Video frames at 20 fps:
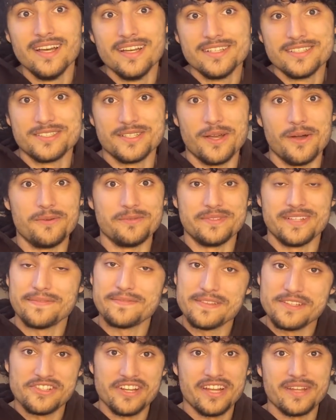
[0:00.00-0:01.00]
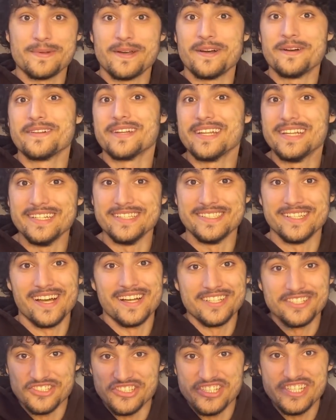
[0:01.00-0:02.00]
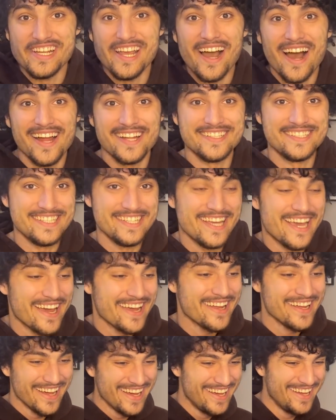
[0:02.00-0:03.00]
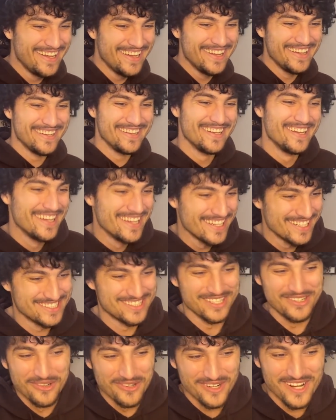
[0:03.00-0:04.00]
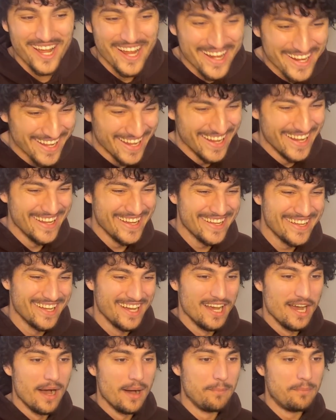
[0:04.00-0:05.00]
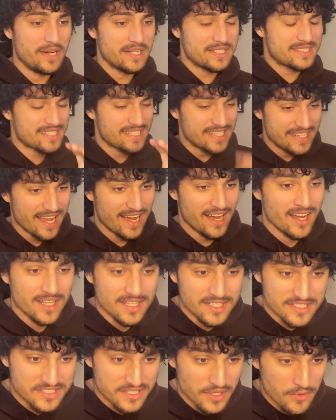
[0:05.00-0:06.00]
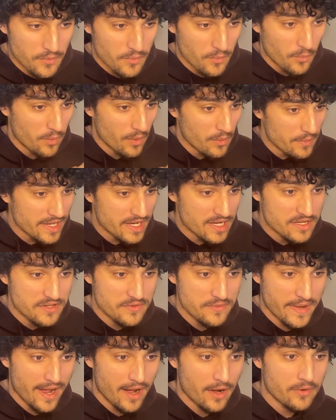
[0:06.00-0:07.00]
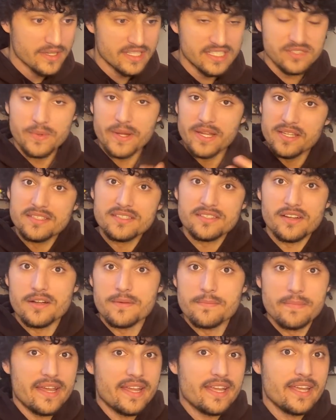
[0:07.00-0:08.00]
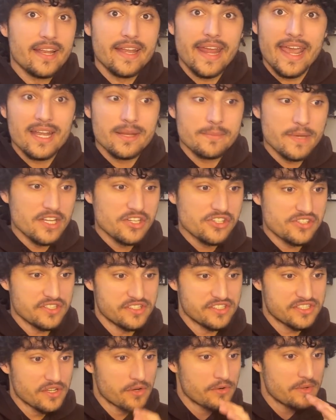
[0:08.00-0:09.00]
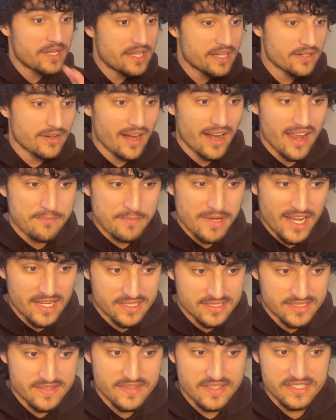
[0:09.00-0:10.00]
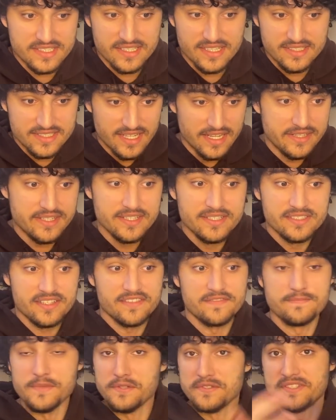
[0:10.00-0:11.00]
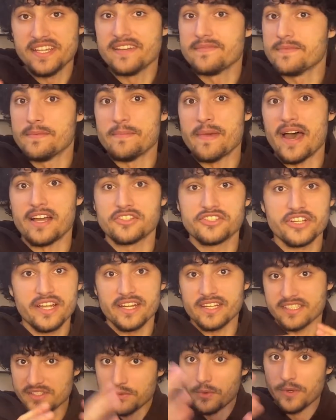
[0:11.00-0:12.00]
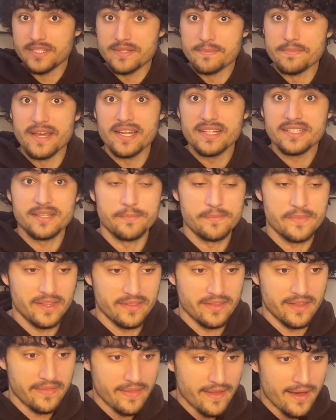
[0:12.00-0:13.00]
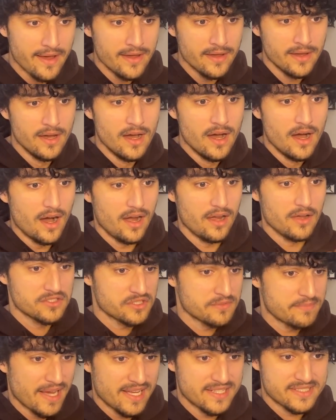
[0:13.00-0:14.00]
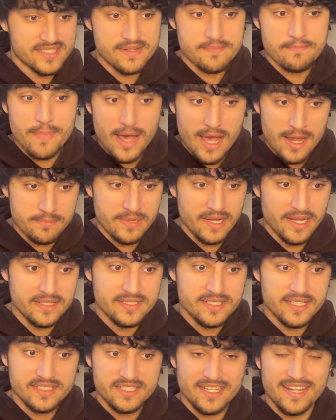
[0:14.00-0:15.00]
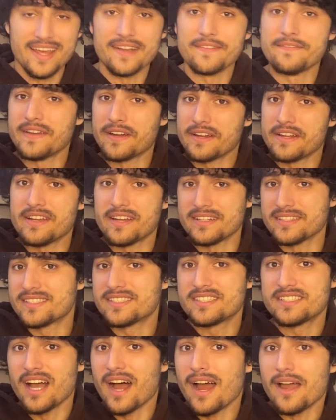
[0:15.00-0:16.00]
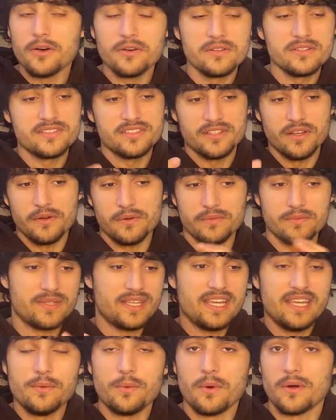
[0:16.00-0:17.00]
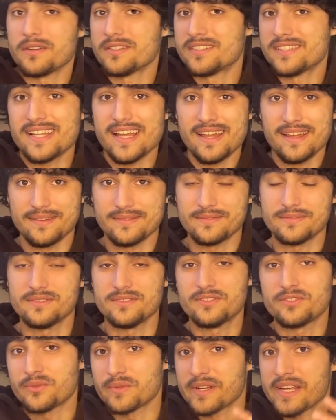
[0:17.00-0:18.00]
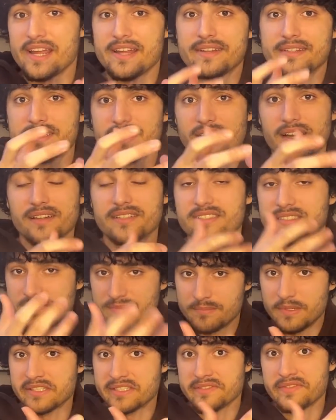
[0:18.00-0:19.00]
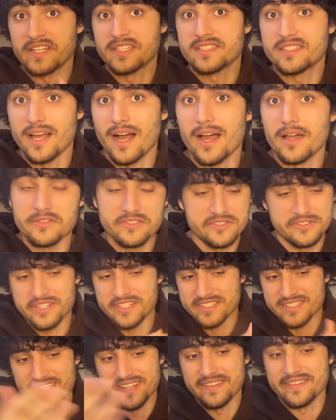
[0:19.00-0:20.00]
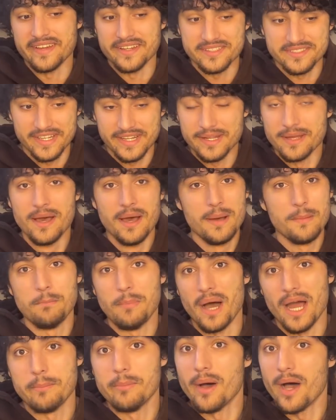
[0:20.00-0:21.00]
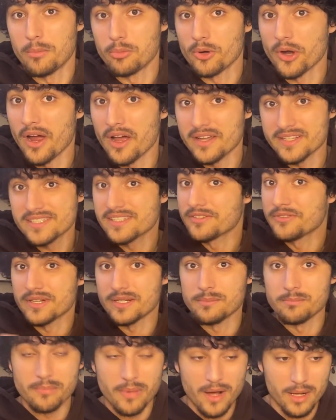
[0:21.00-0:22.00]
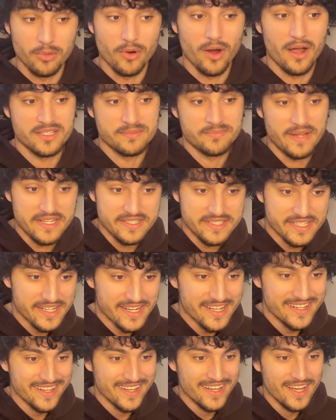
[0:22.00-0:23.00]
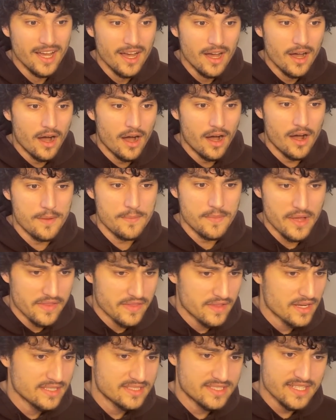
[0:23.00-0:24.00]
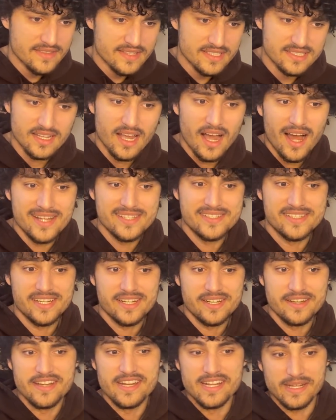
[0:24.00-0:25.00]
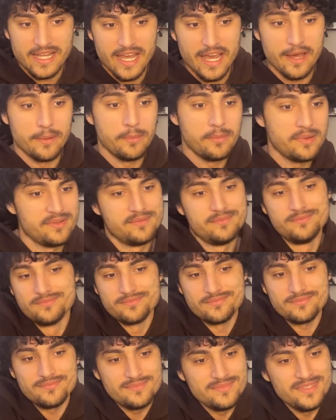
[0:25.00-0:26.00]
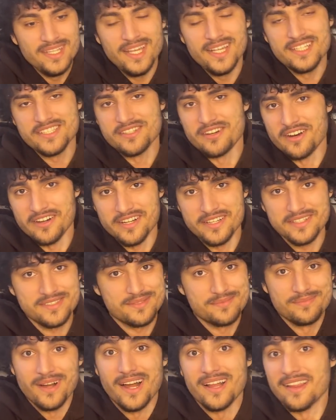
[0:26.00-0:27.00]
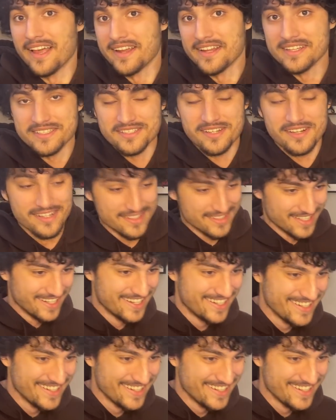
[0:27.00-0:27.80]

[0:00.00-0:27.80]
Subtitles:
So definitely check him out. He's Gita. He's a cool guy. But yeah, so what we can do now is we can start making an animation. So here I have passed in this sentence of Museum of Magic, and it's going to make something like that. I also passed in matte painting to get a very nice style. So keywords create specific style. So you can say things like by Bob Ross and create a Bob Ross painting. And then I said this Isaac Nimkamp. He's an artist. I like his art.